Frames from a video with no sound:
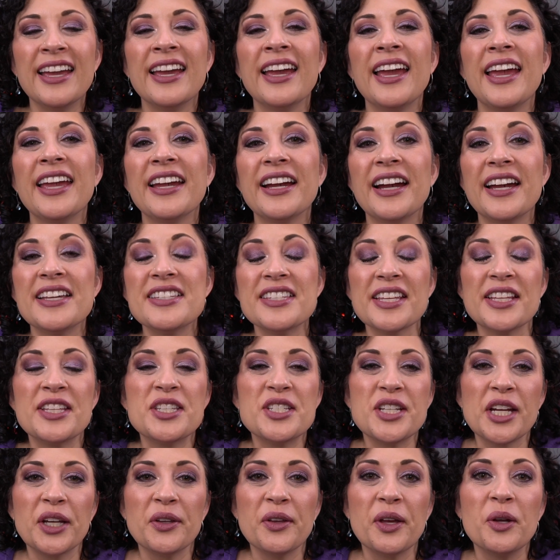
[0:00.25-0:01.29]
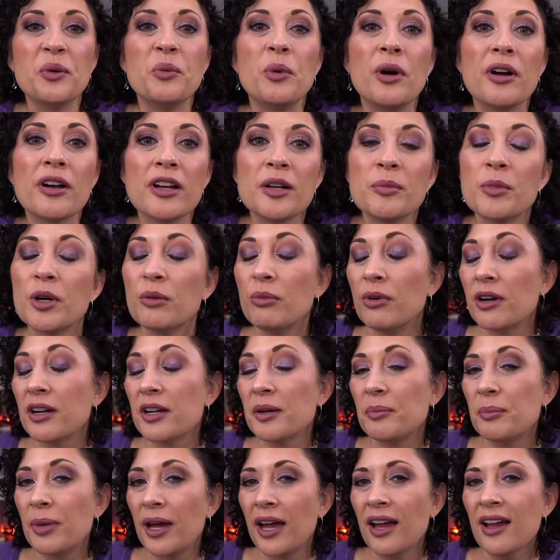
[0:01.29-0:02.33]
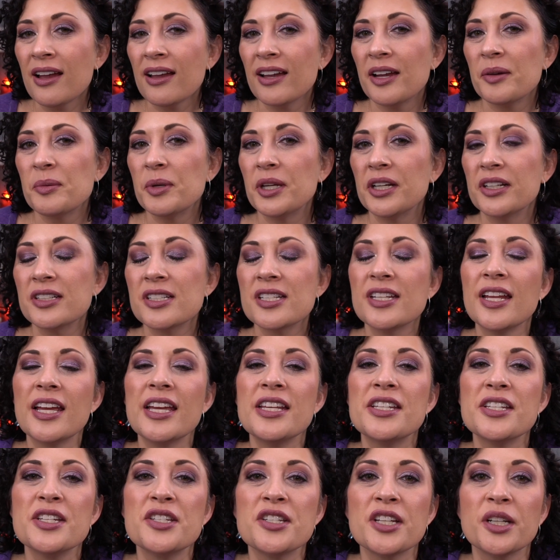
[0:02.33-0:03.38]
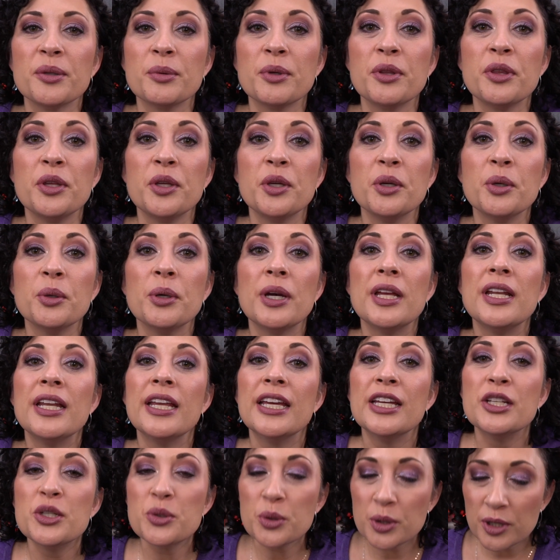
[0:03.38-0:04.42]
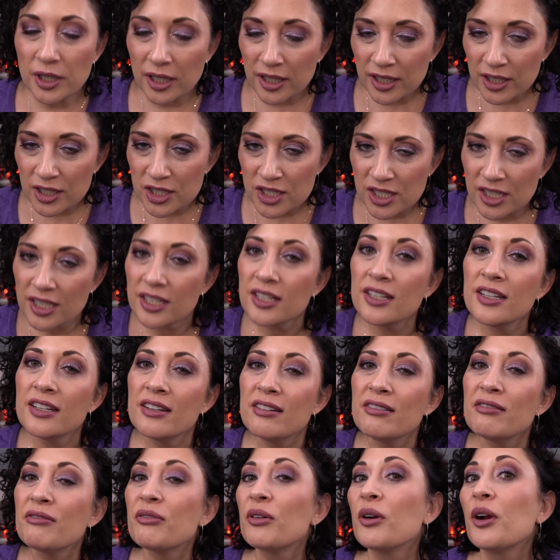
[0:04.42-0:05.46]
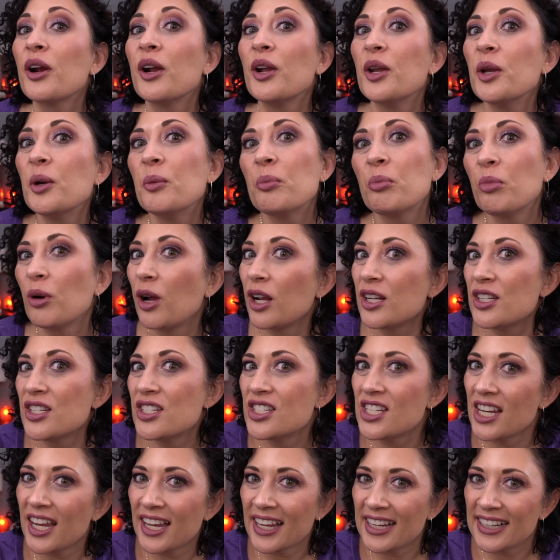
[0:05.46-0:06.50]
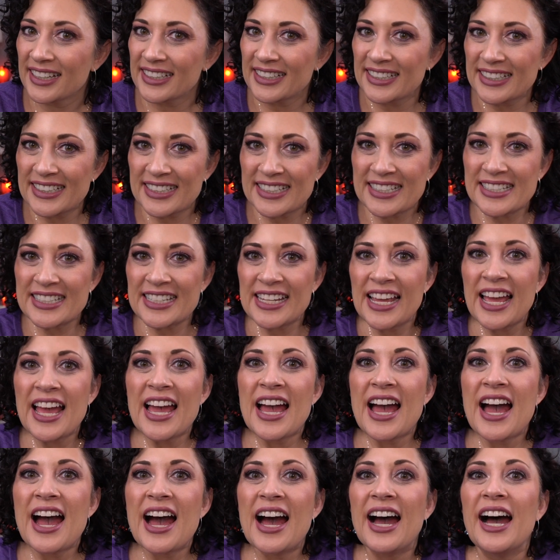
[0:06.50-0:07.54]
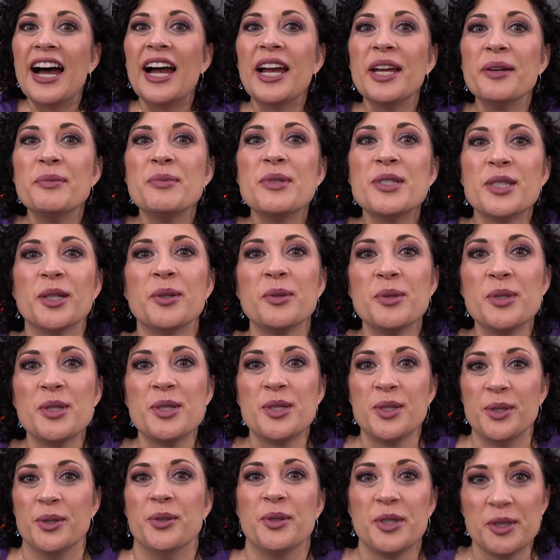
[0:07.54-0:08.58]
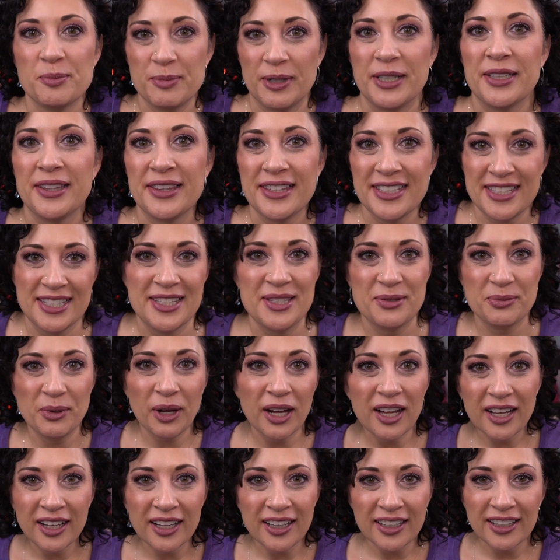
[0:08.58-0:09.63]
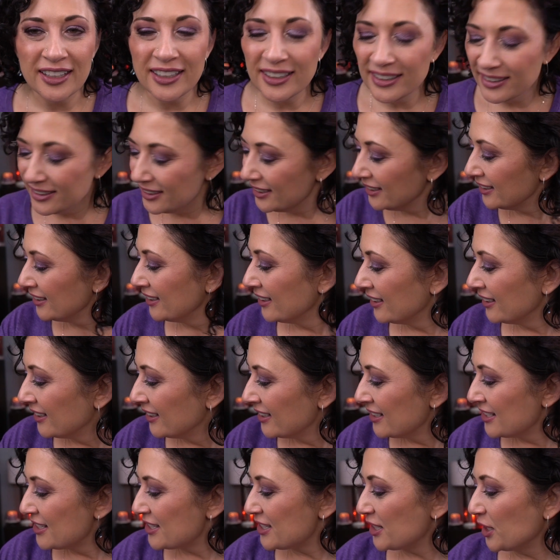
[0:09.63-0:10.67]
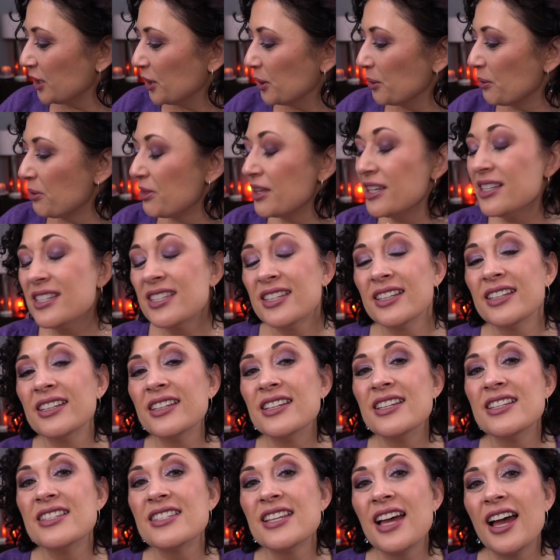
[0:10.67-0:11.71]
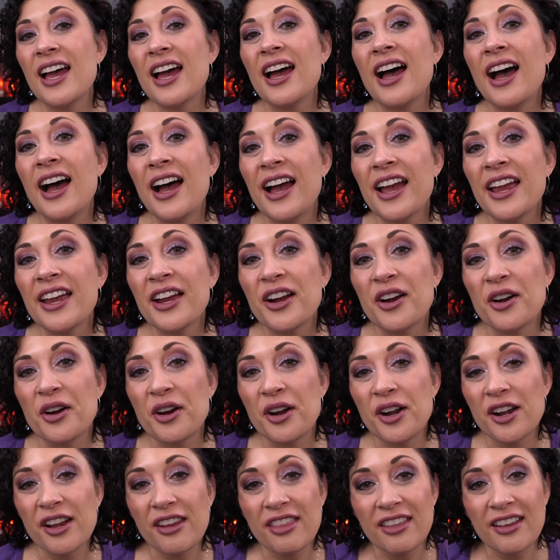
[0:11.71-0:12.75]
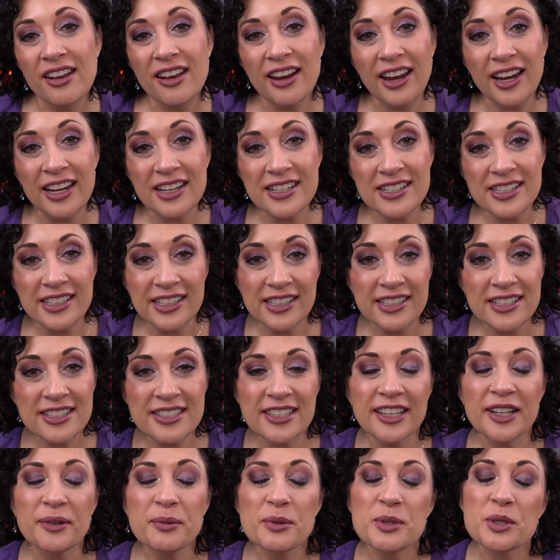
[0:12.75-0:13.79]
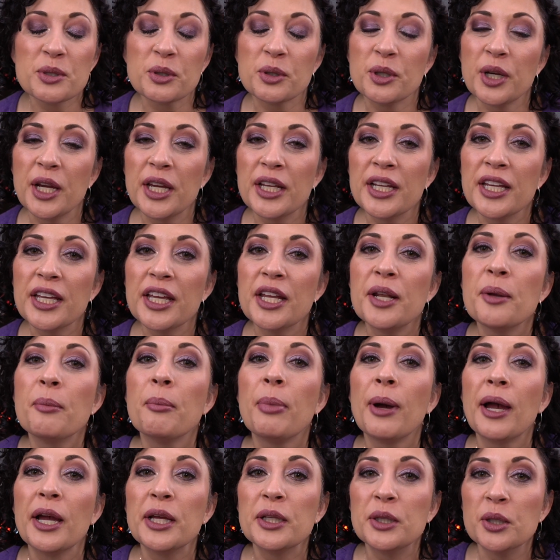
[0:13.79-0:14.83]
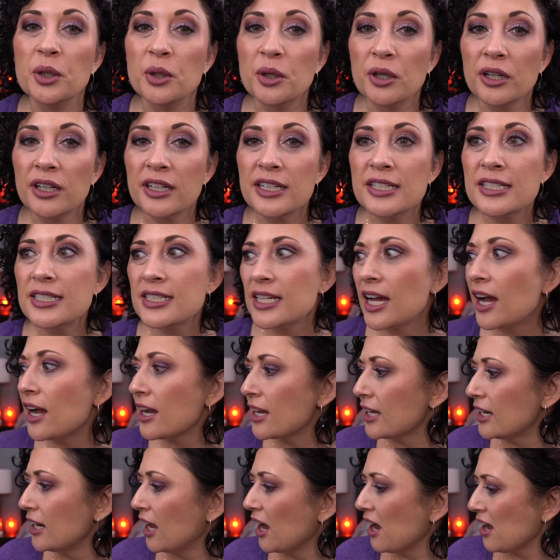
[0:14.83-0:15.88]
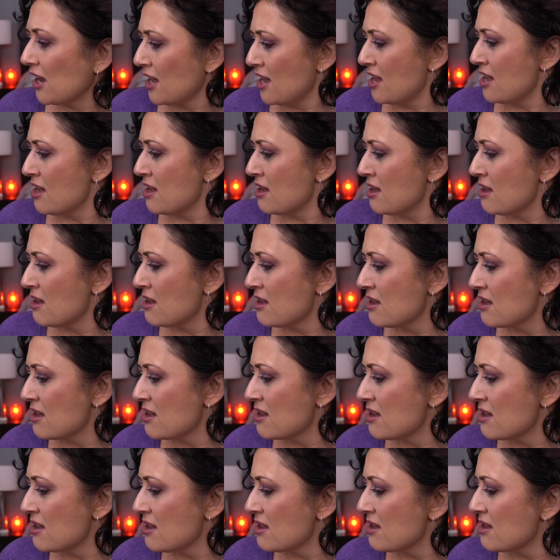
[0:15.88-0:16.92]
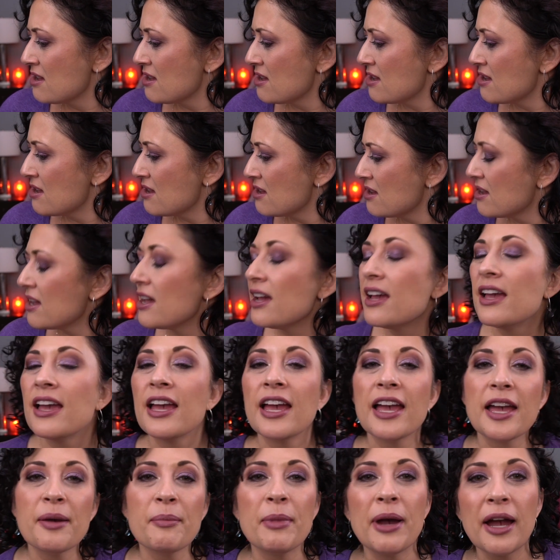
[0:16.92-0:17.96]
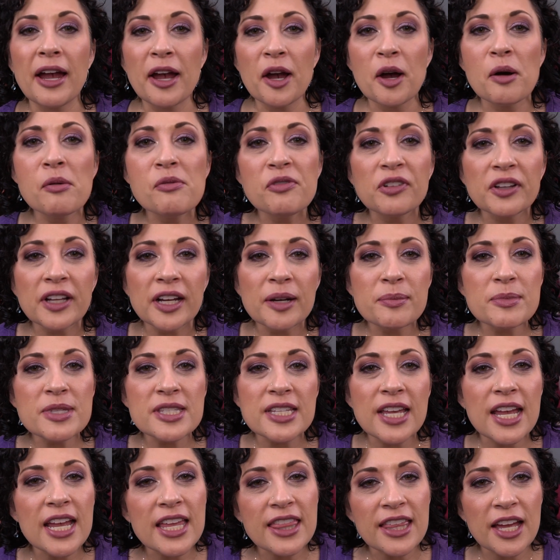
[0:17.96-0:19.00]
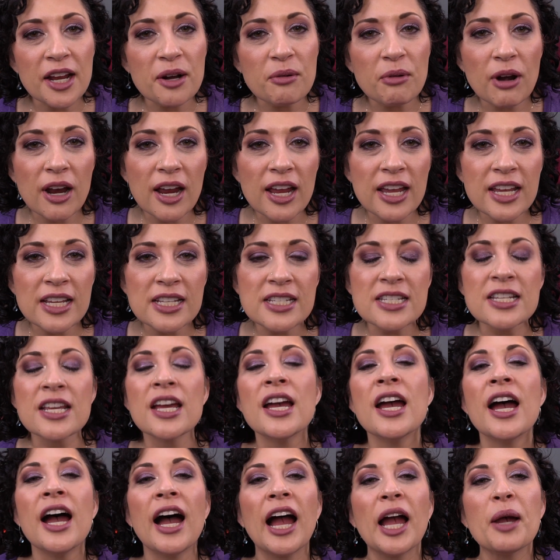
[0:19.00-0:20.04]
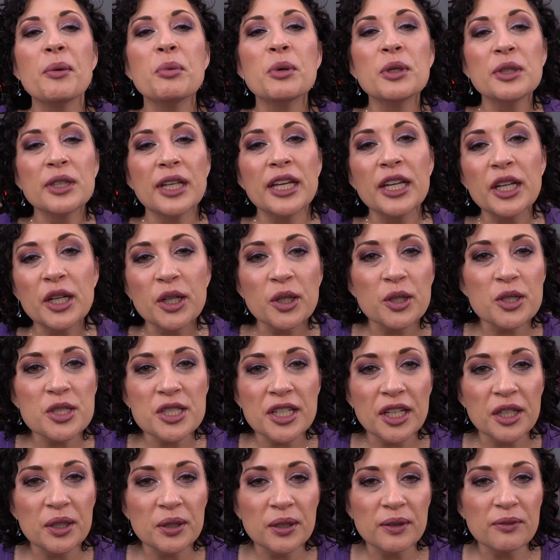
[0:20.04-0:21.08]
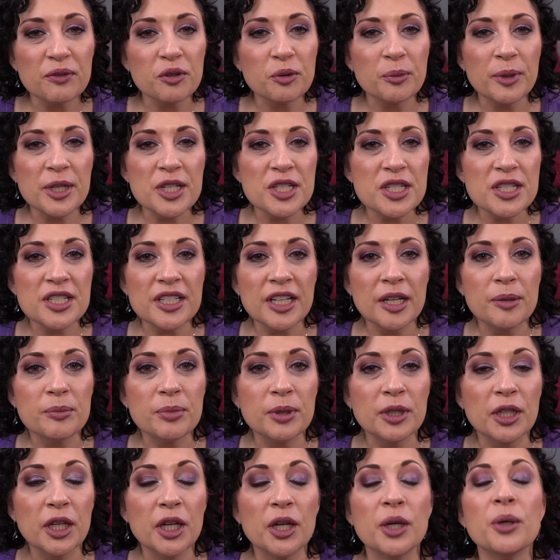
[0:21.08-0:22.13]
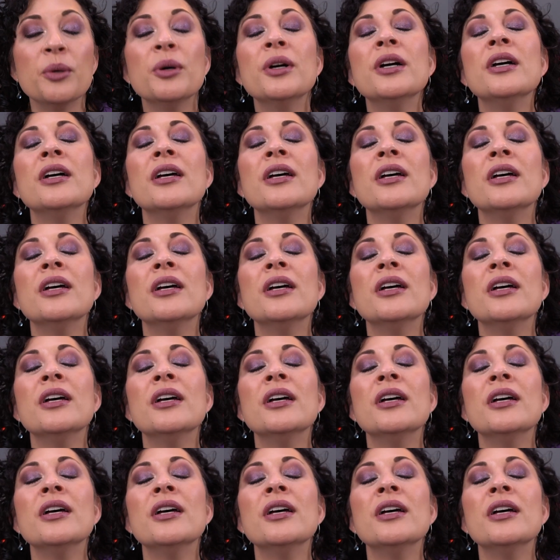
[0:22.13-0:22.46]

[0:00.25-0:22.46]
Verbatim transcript: Hey guys, it's Jalen. Welcome or welcome back. I'm here today to share with you an introduction for a new project. I am so stoked about this one. So, this is I Heart the 90s, and it was created by Laura Takanaga. Am I hopefully I'm saying that right? I will link her channel information down below.